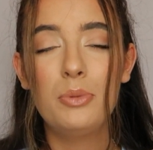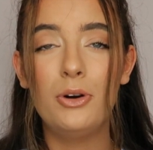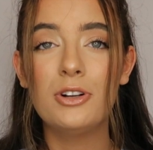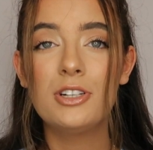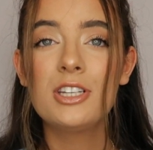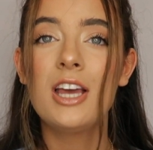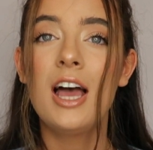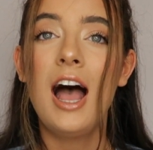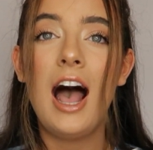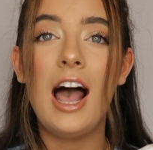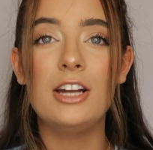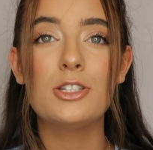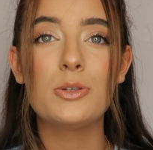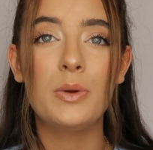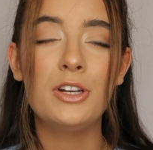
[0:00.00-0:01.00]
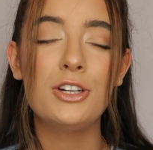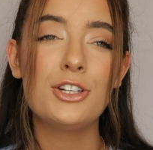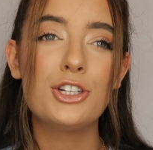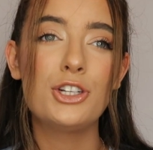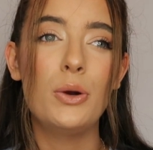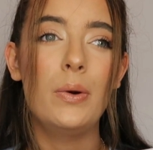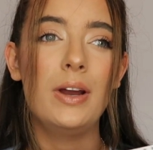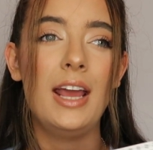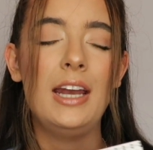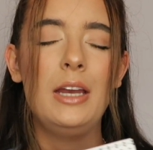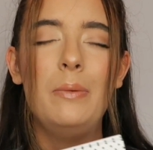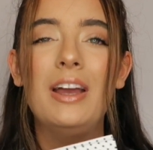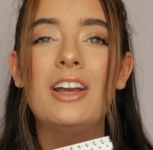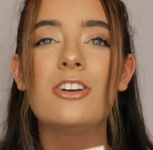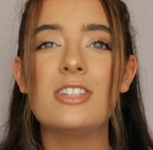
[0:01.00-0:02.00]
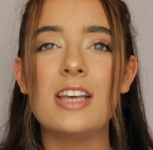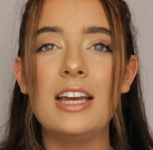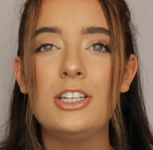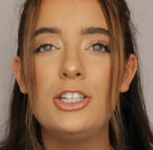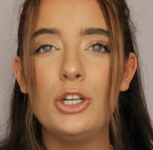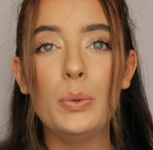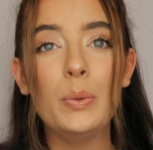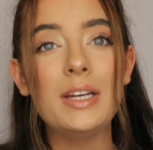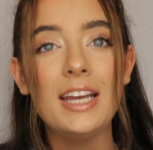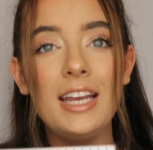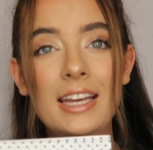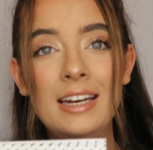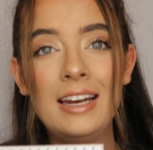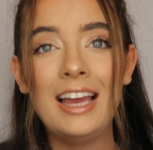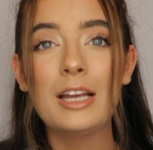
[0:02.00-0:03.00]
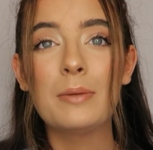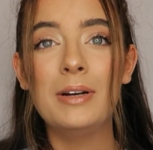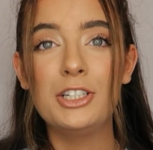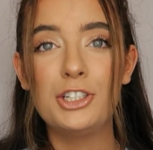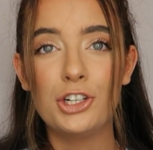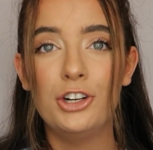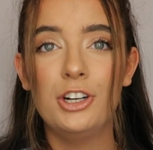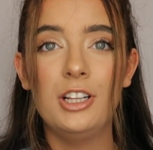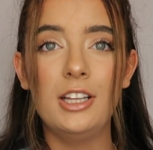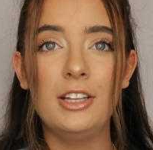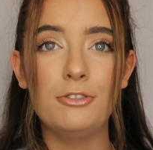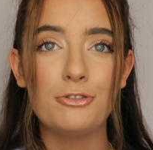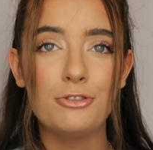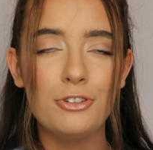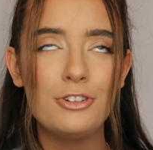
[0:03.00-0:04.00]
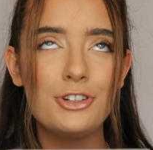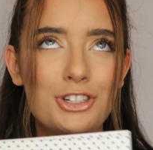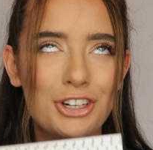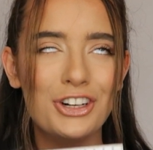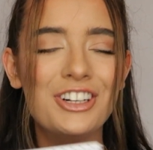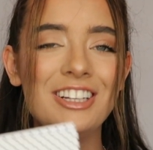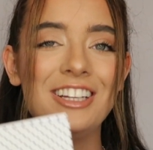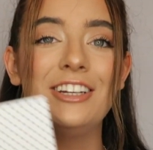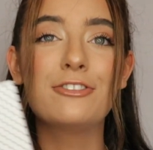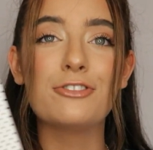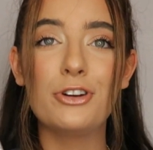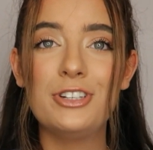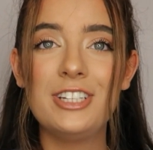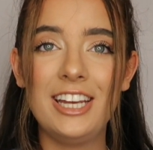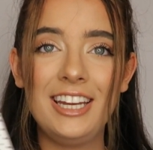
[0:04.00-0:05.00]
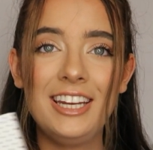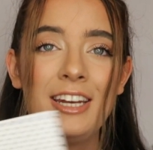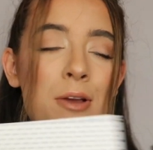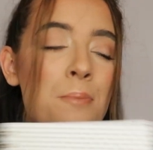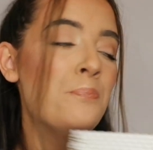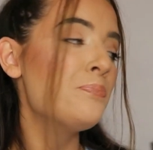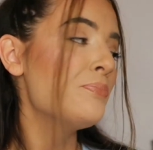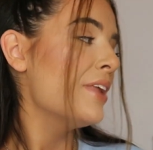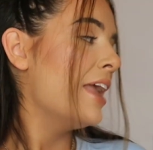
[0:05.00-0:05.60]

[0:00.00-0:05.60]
but I just wanted to show it anyway because I do it in like my journaling routine.